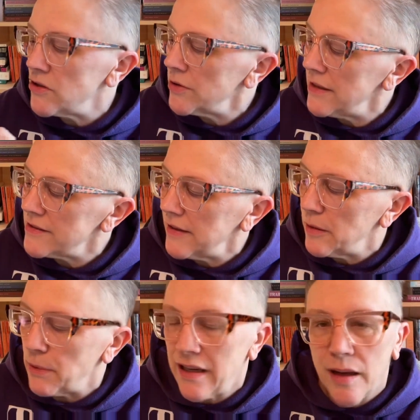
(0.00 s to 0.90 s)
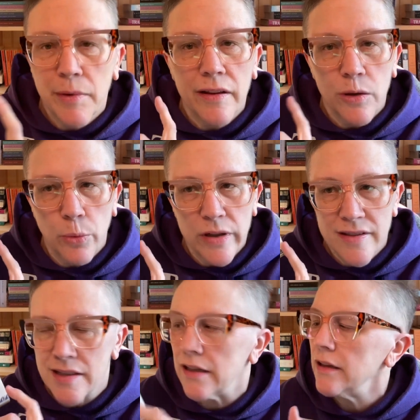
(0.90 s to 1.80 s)
translated by Emily
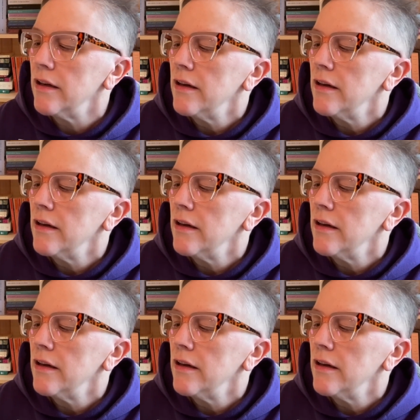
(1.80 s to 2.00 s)
Wilson.